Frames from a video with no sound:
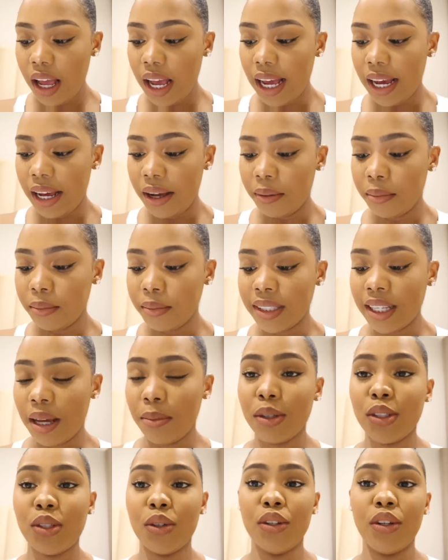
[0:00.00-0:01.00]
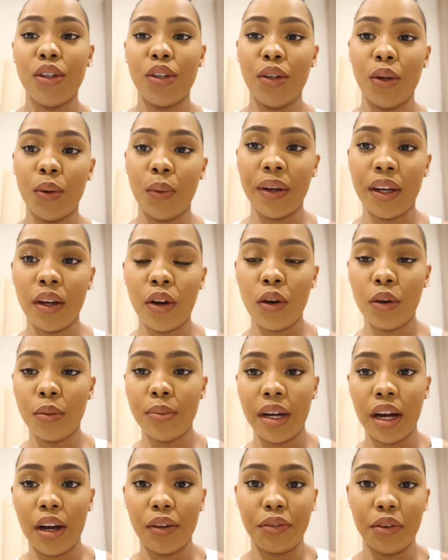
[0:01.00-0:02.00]
Um, Zama's only on her way home
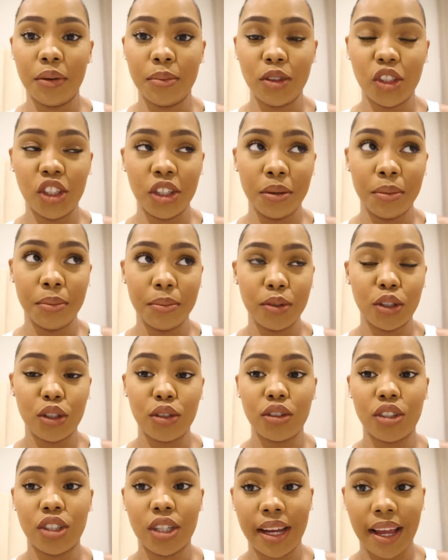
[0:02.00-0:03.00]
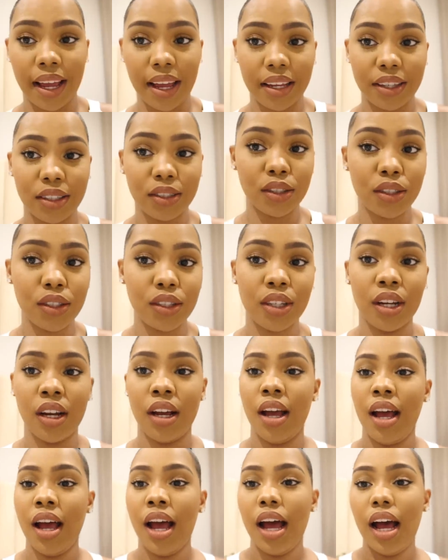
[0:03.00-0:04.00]
now from gym to change,
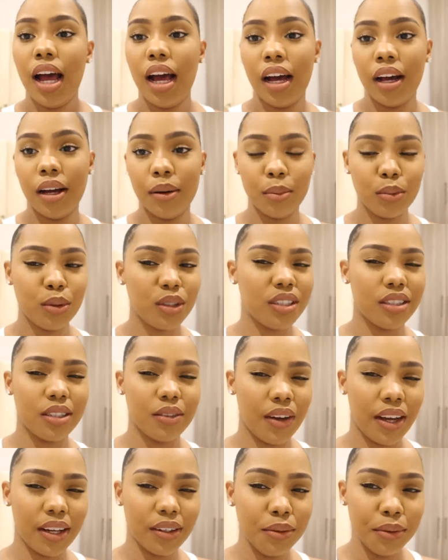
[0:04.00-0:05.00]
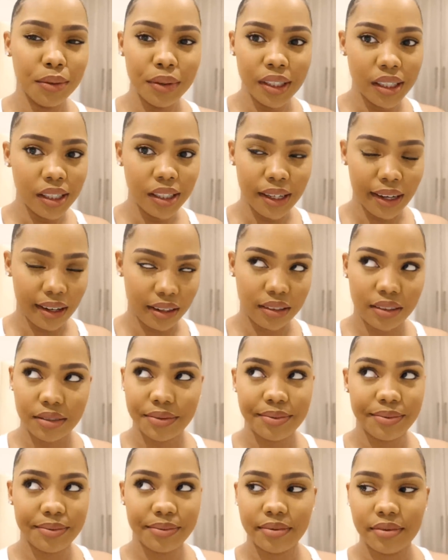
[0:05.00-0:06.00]
um, which is fine really, like
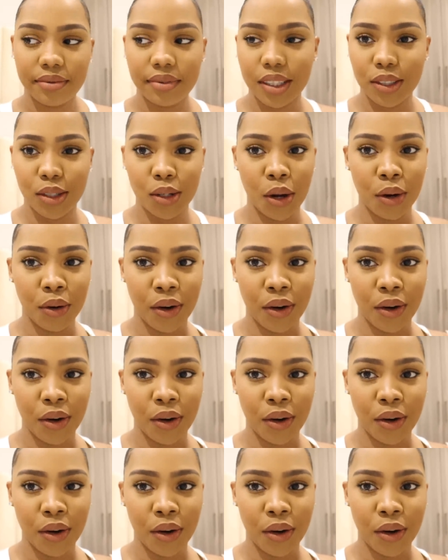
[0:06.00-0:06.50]
there's no